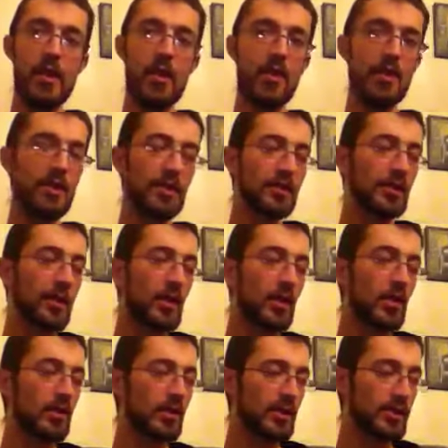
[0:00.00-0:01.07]
all of
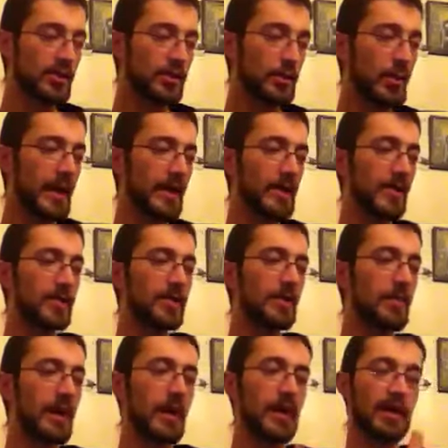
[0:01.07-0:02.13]
the tobacco in the
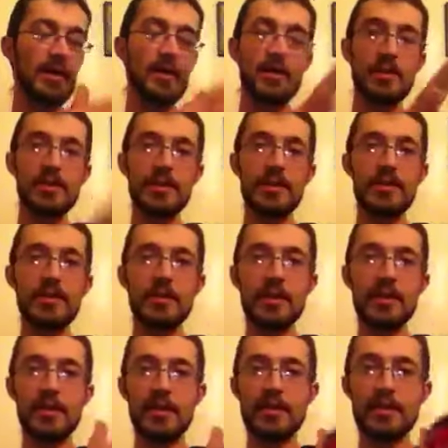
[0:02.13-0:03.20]
bag sealed
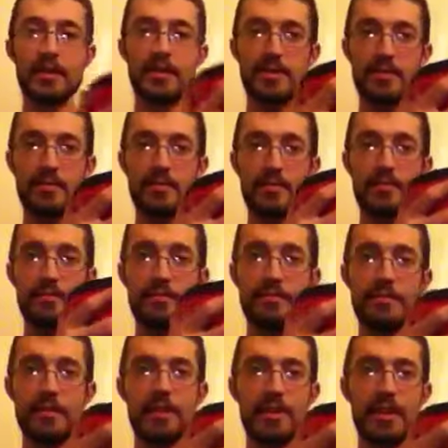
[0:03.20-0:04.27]
in this
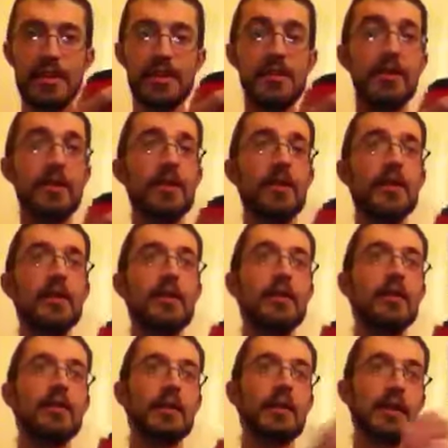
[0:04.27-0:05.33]
container
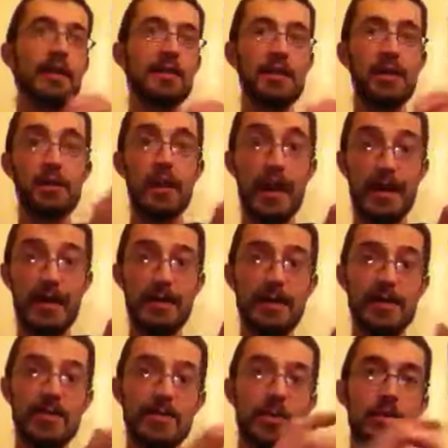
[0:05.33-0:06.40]
in their
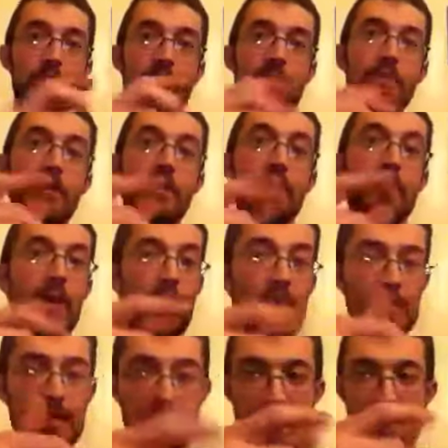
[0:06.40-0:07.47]
baggies, rolled up from the
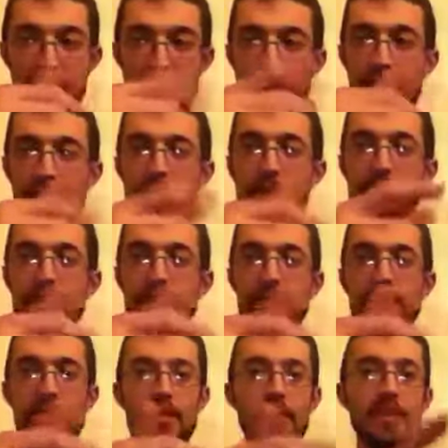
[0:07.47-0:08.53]
bottom, tobacco
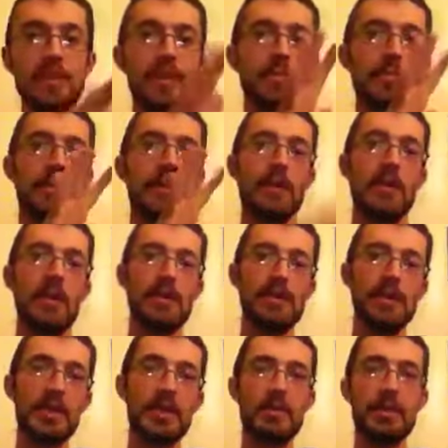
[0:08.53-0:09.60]
first, roll it up,
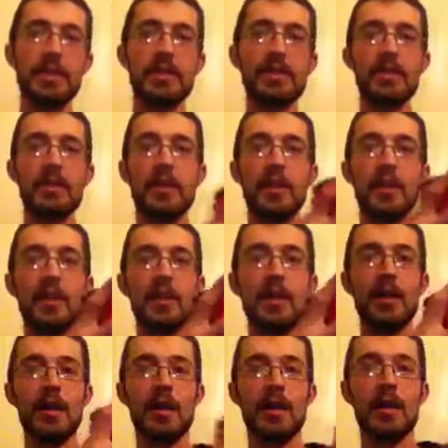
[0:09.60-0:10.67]
take them in here,
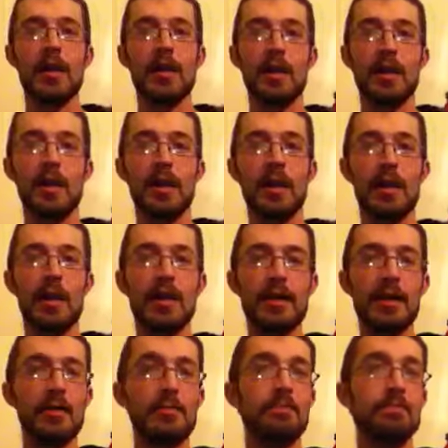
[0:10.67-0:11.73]
and